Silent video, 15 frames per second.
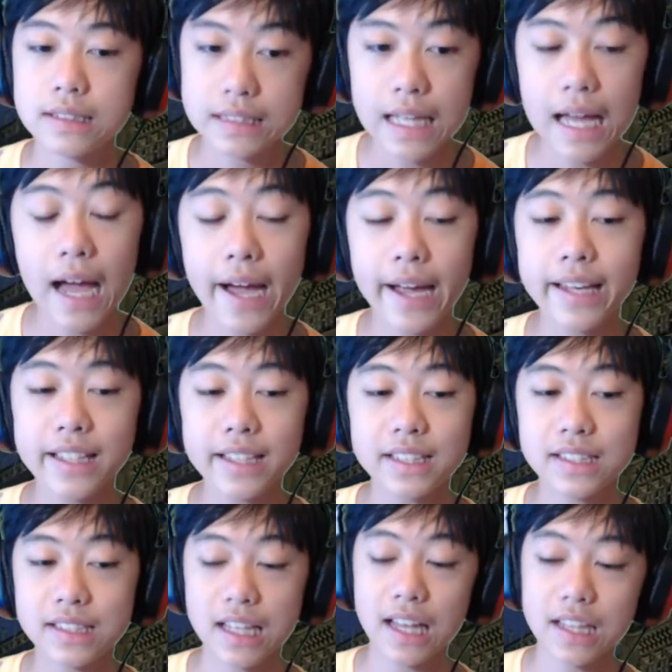
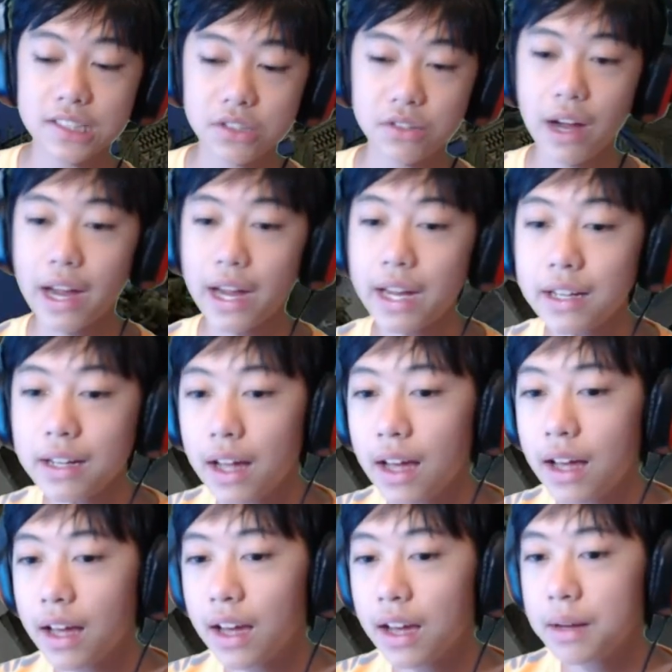Nice, that's great.
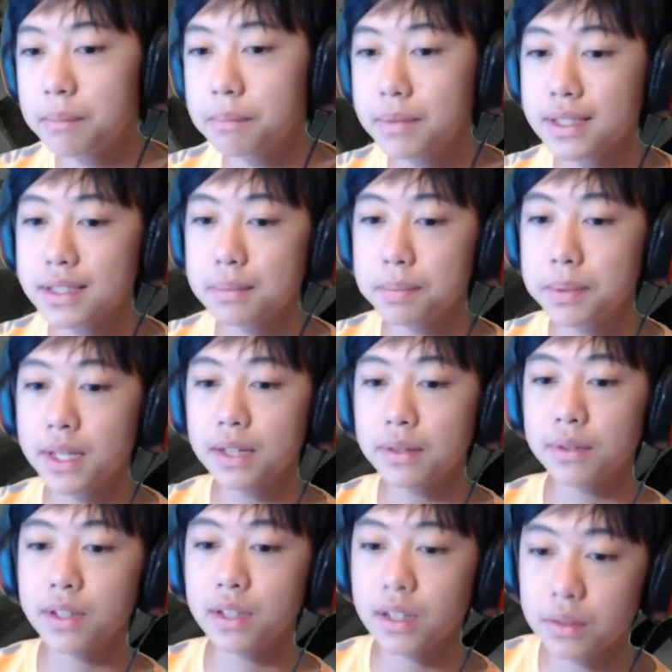Missed
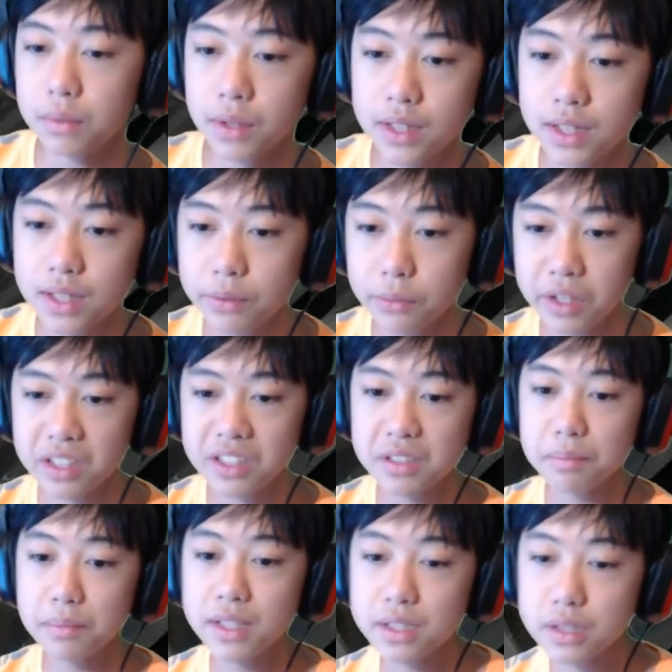period. What is a
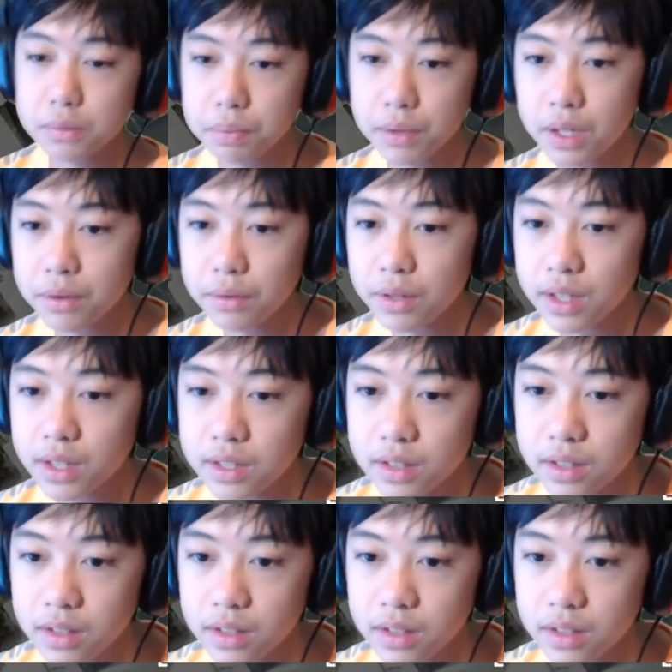missed period?